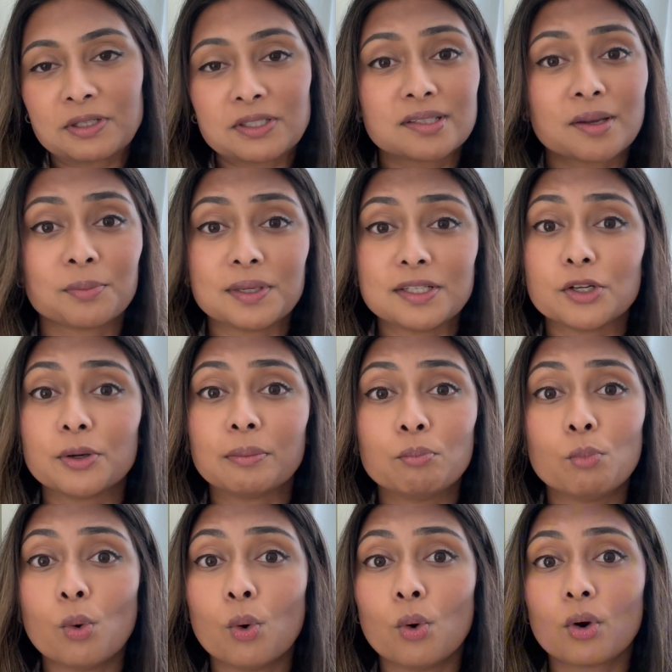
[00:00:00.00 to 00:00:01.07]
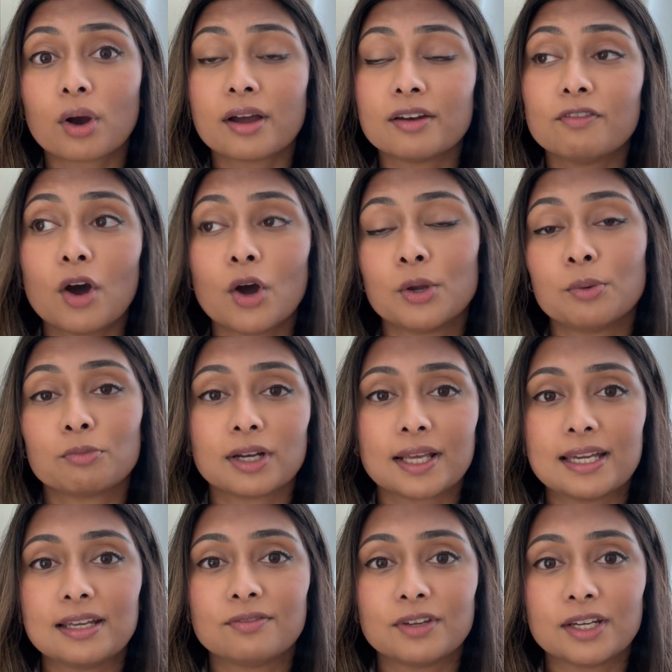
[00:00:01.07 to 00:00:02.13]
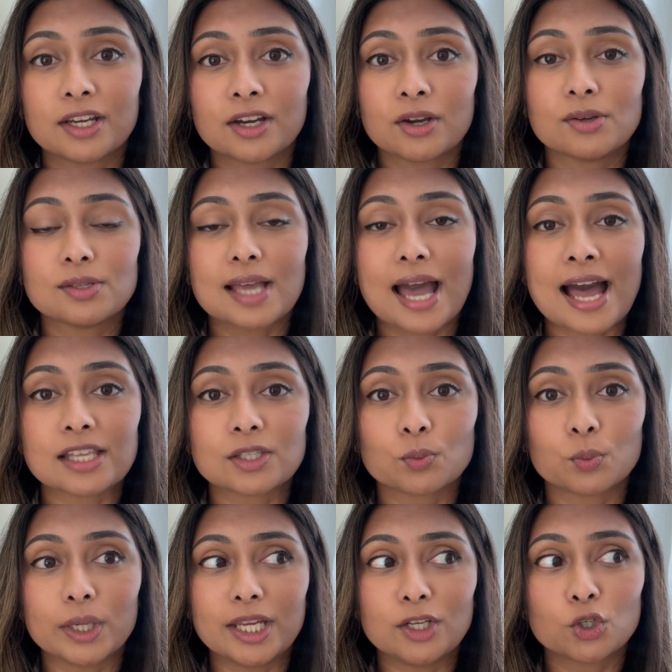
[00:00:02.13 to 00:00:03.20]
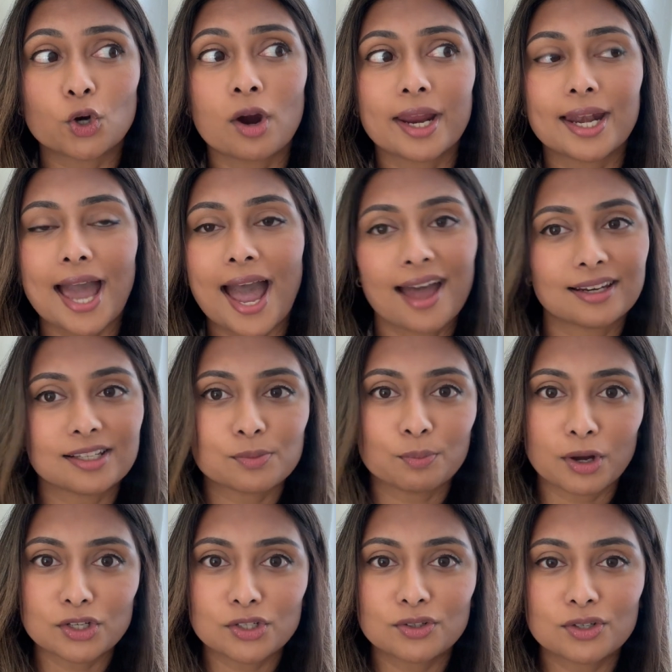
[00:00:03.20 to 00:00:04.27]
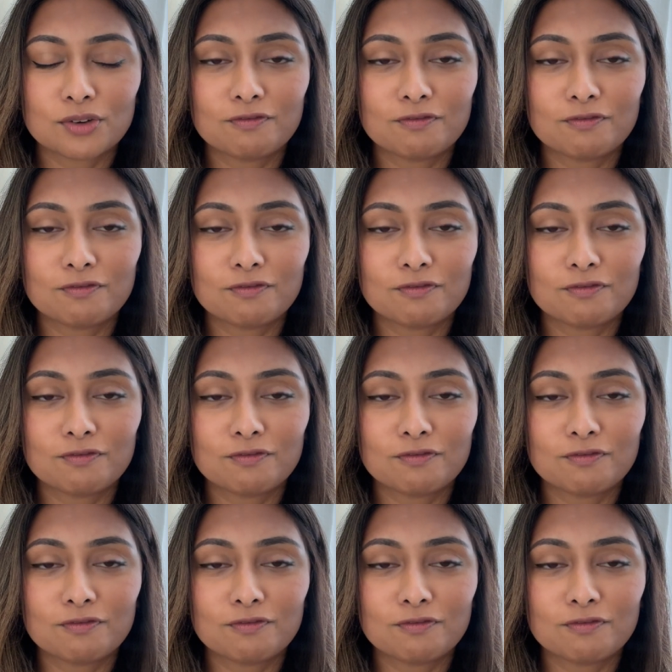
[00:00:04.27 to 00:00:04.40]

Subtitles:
because I'll be doing more kind of home related videos as we try and add as much